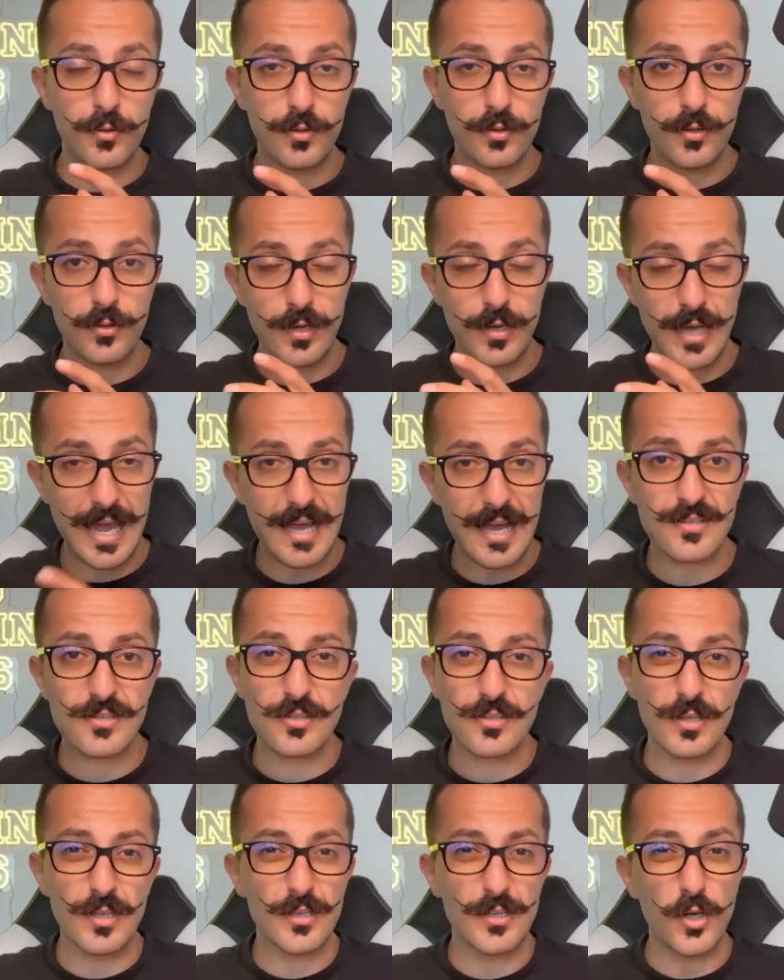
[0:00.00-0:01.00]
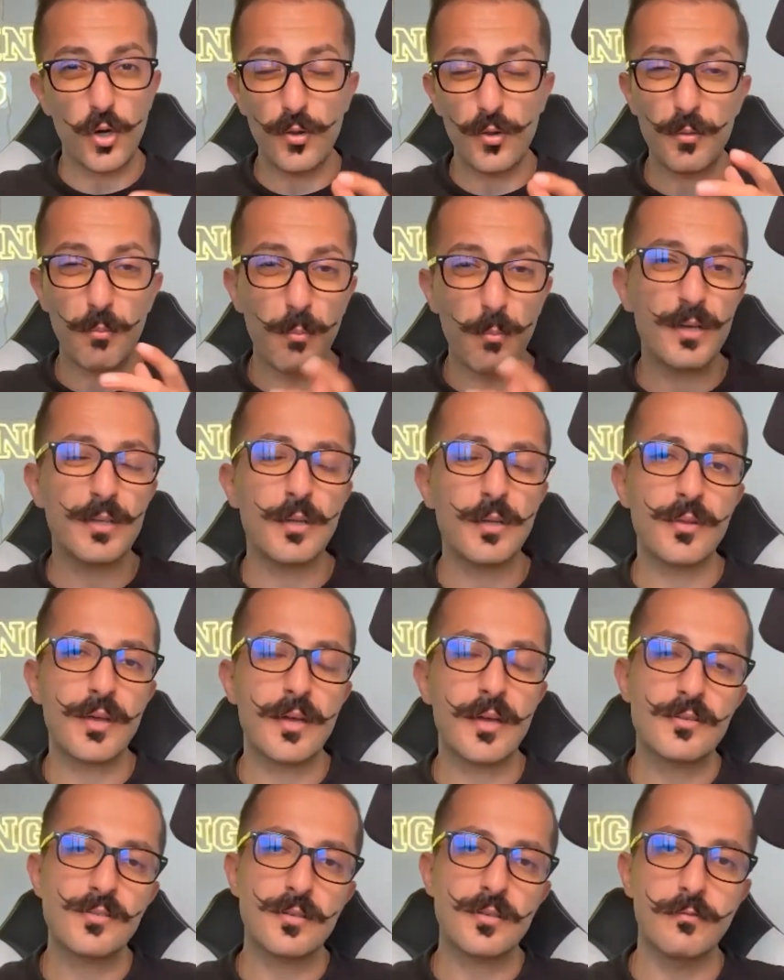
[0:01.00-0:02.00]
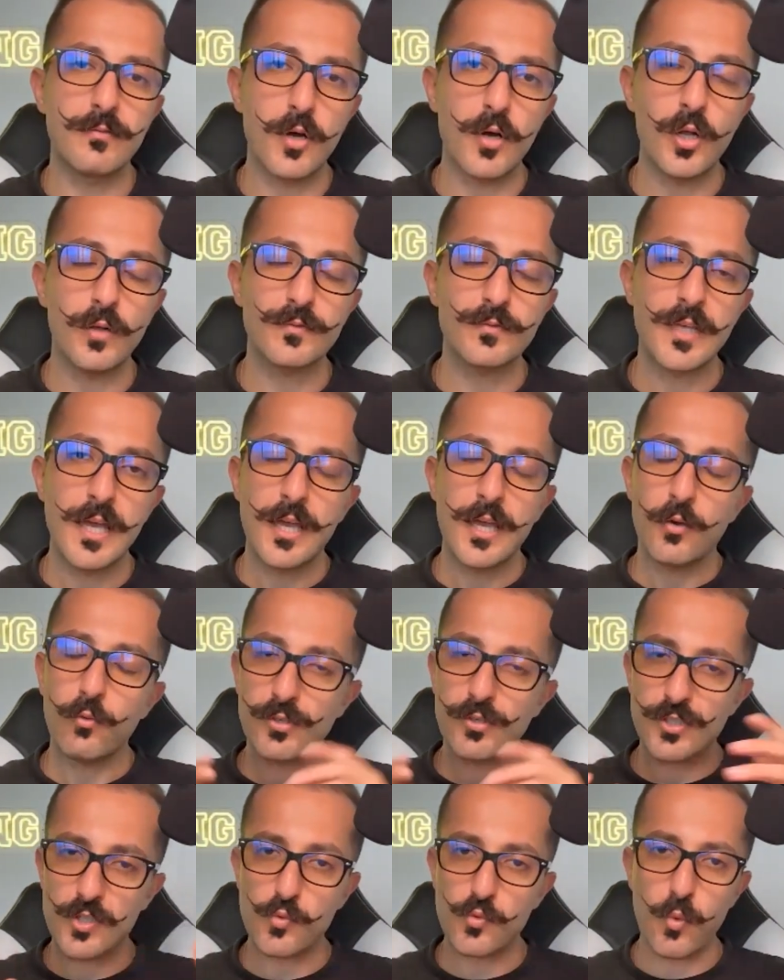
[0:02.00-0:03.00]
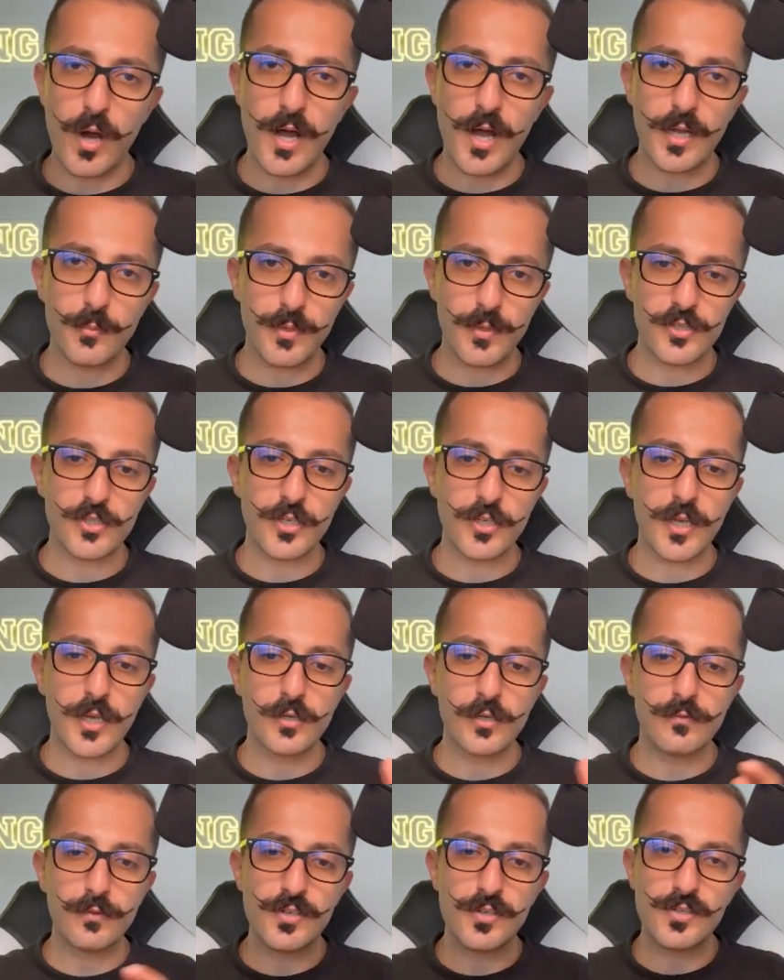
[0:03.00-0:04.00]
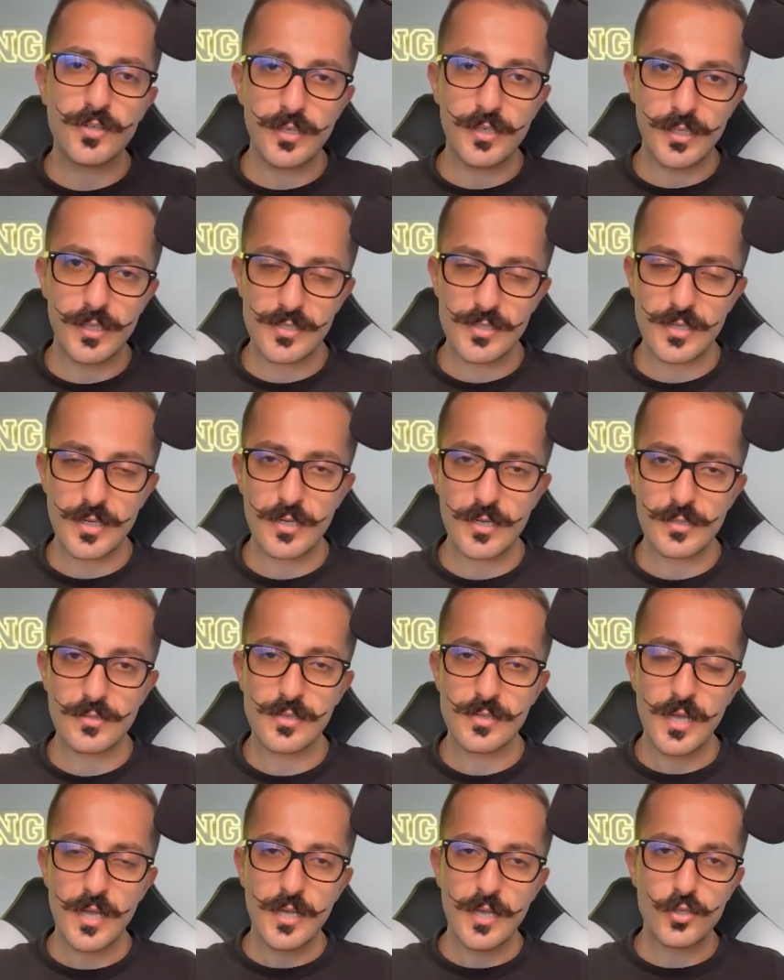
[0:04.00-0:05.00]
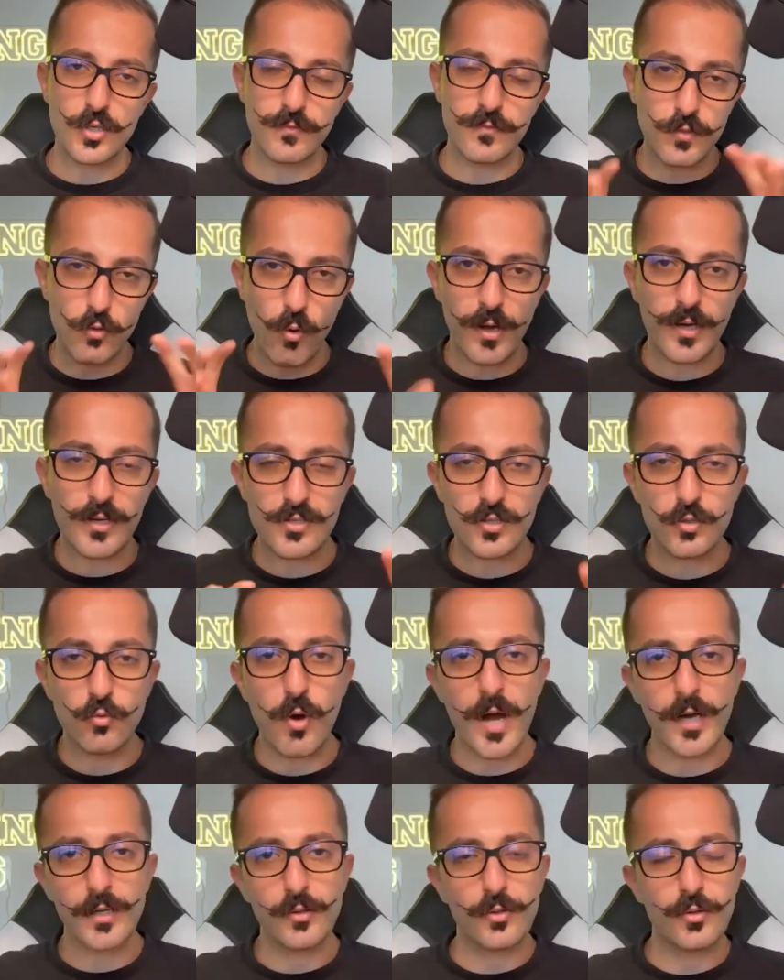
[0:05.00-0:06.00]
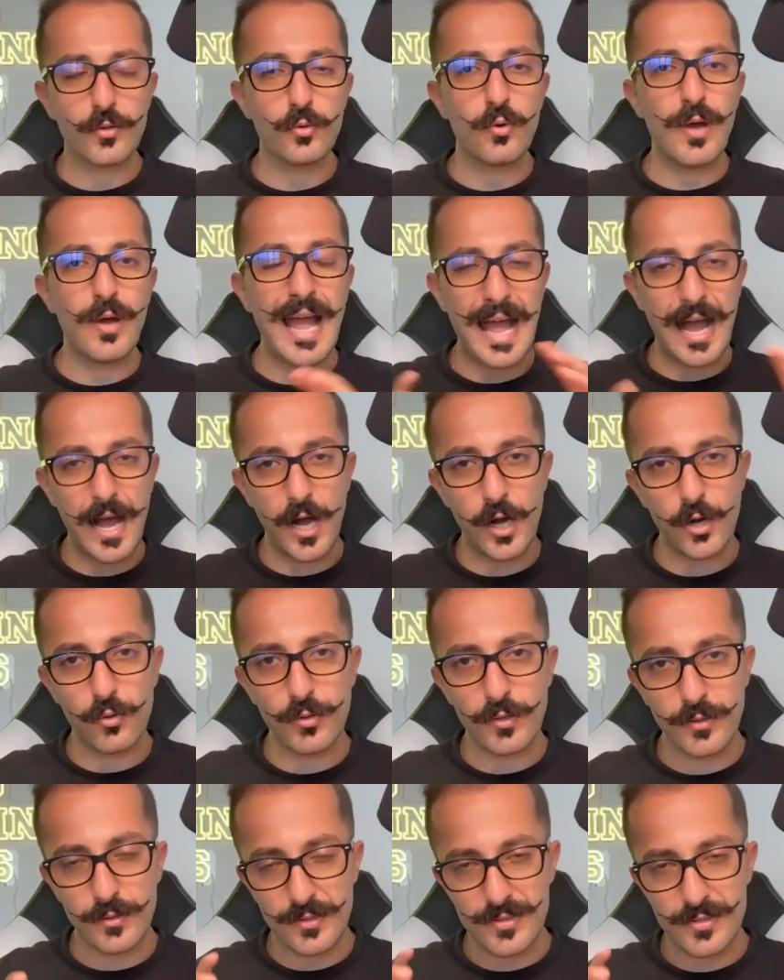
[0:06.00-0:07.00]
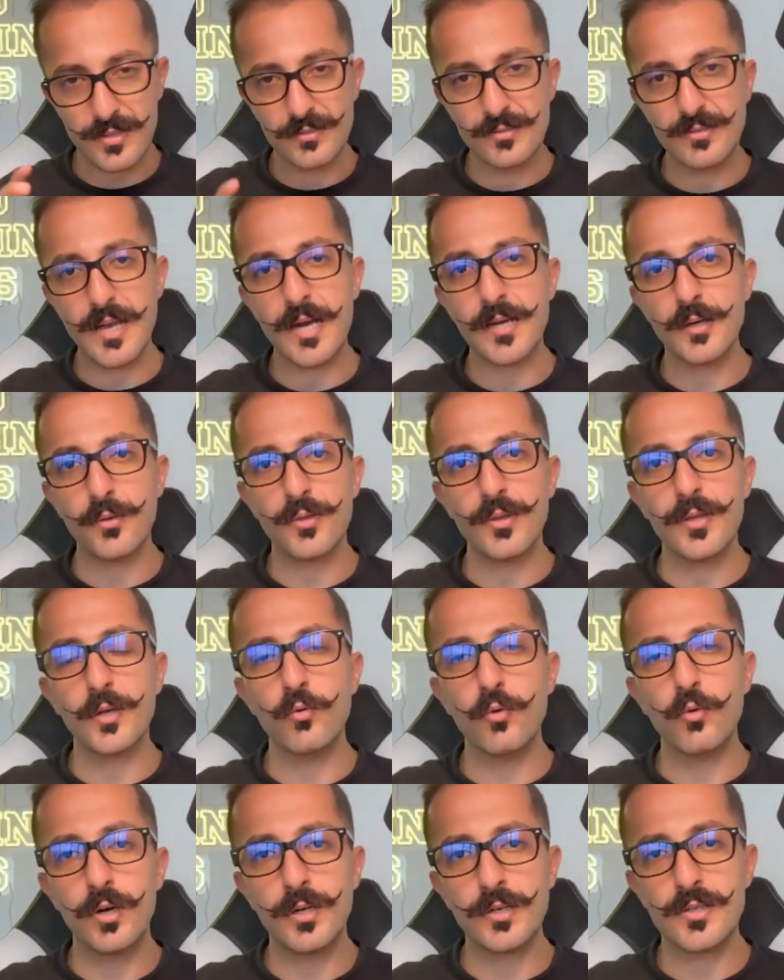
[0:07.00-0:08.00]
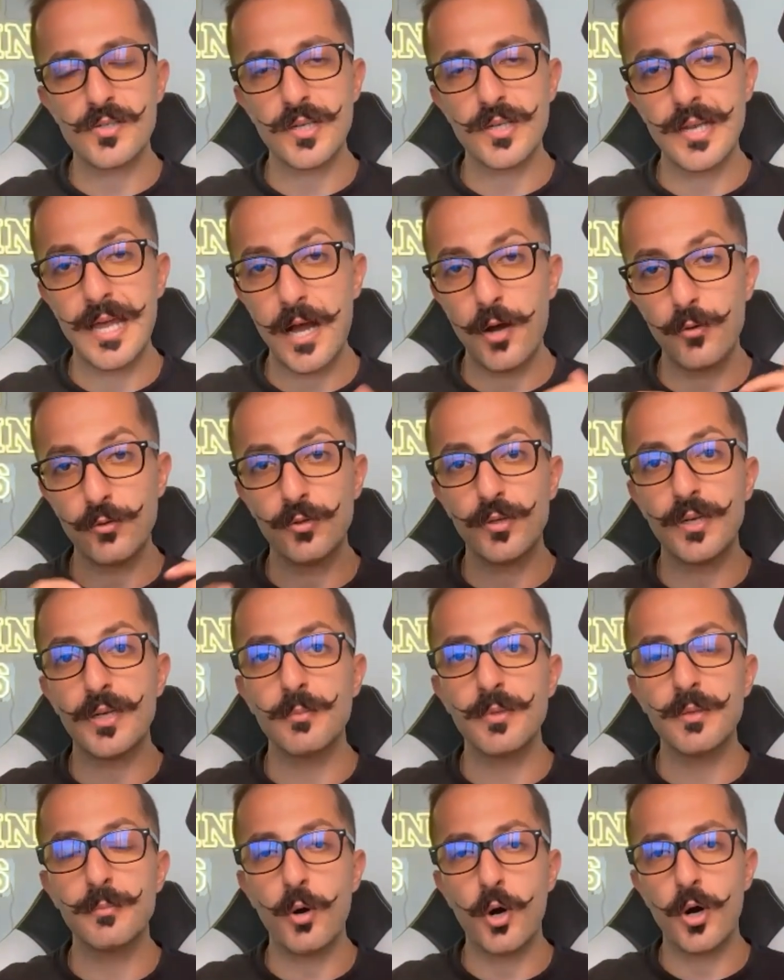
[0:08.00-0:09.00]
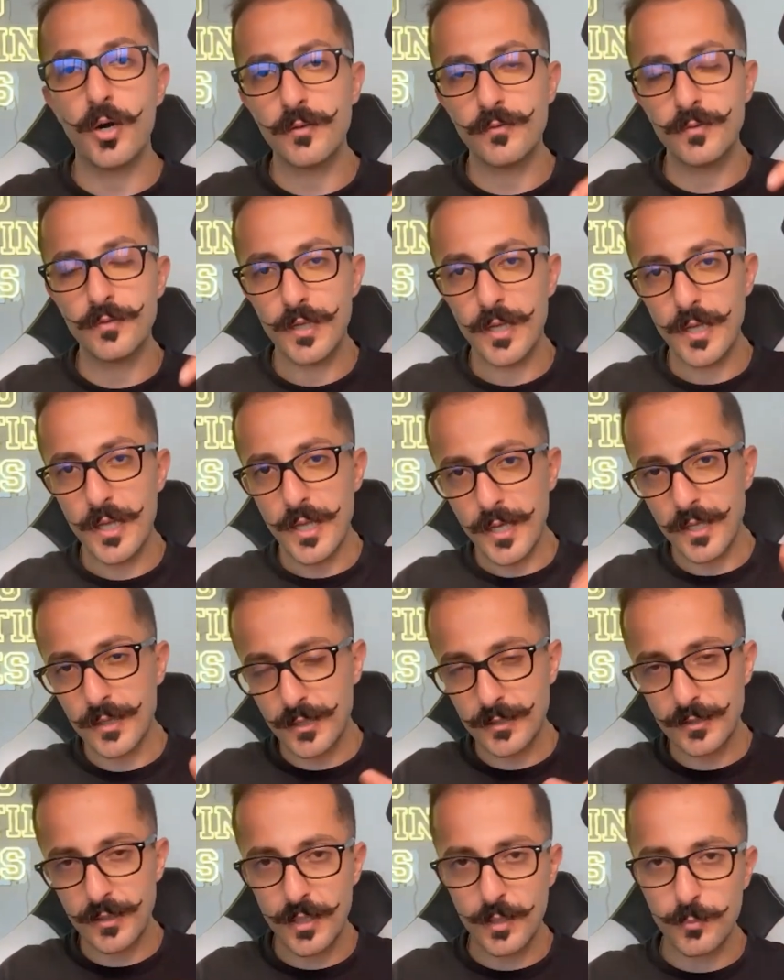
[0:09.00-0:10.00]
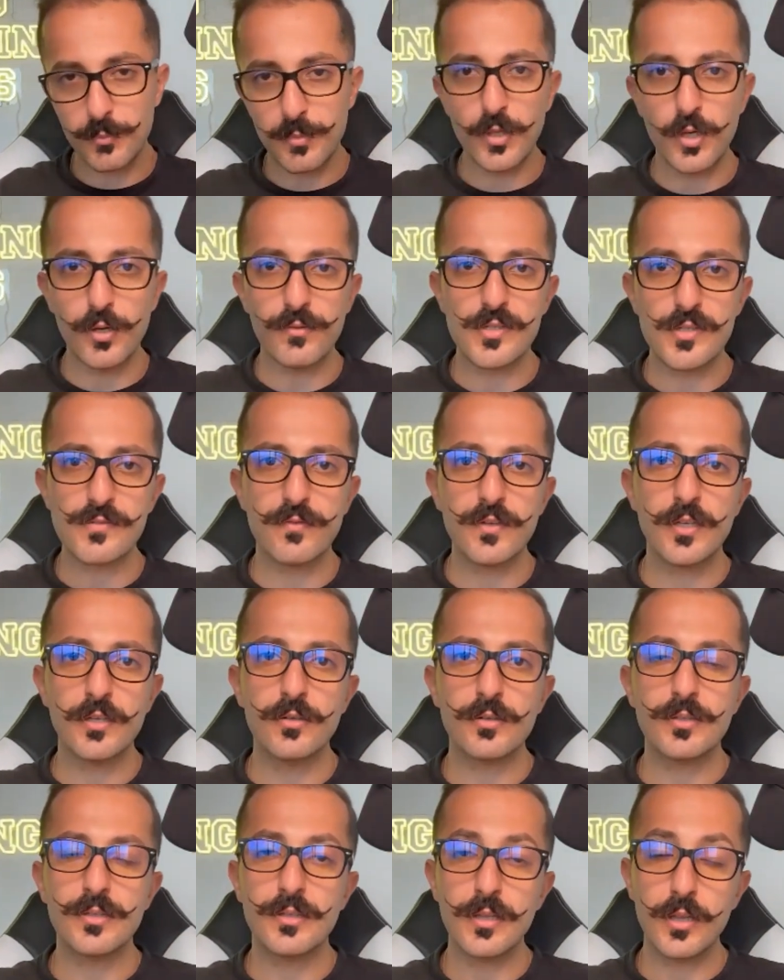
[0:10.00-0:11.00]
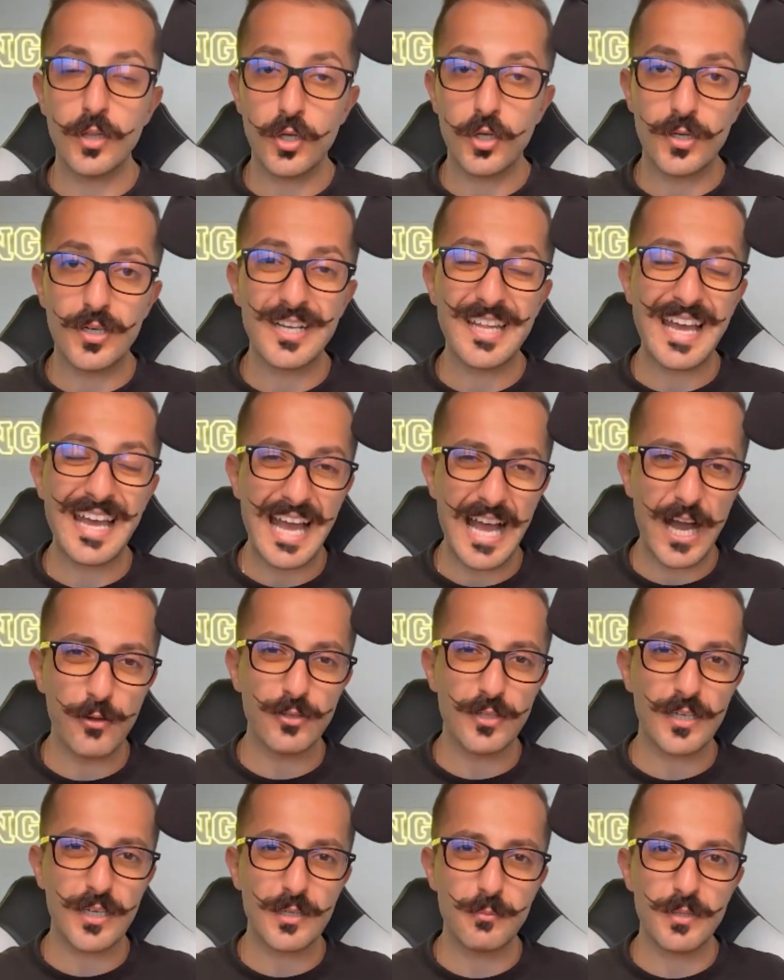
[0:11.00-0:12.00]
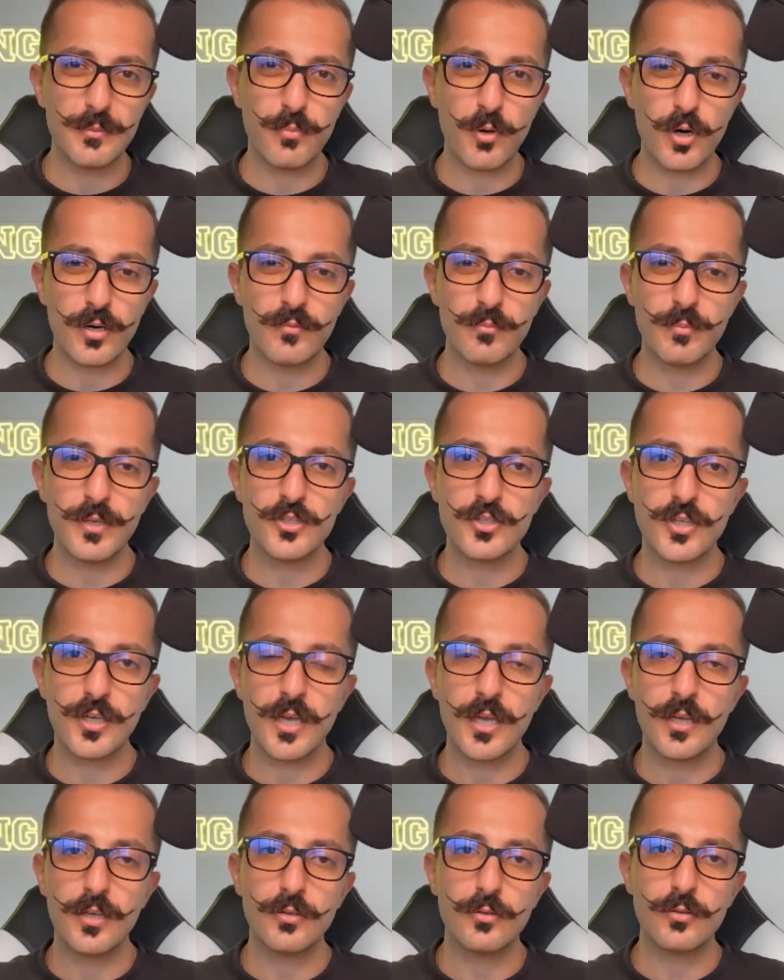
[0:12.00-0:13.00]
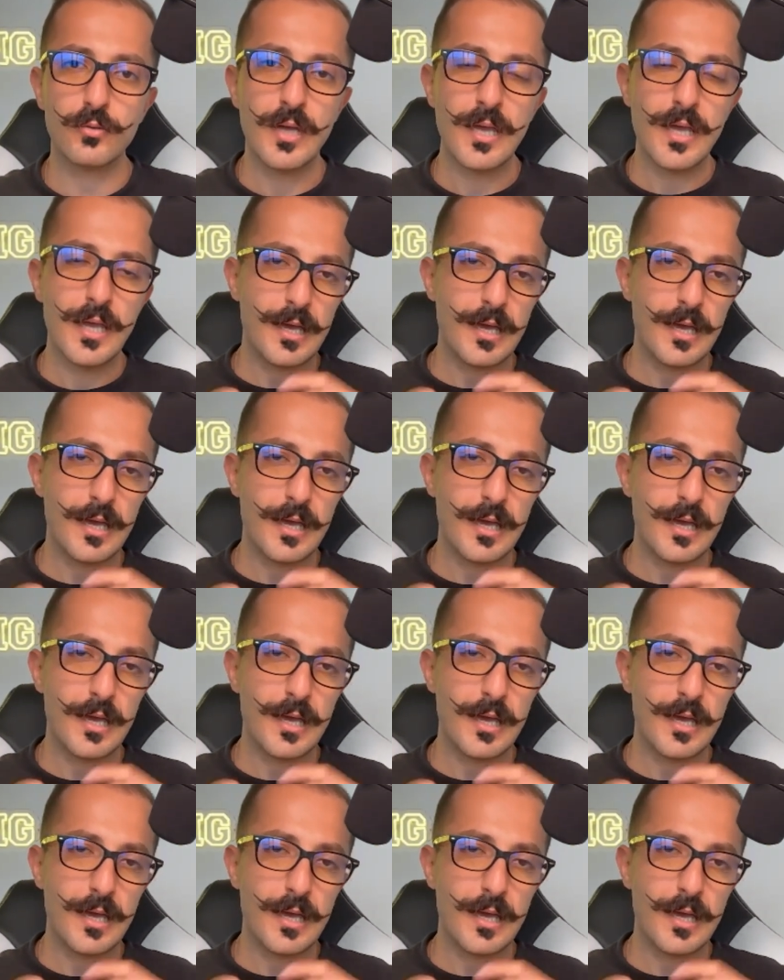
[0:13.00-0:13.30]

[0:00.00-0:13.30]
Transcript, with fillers: the the hassle and all the money that is involved which is why bjk university exists so if you want us to walk you through how this entire thing works and how you can be part of it click the link below this video to learn how you can be part of bjku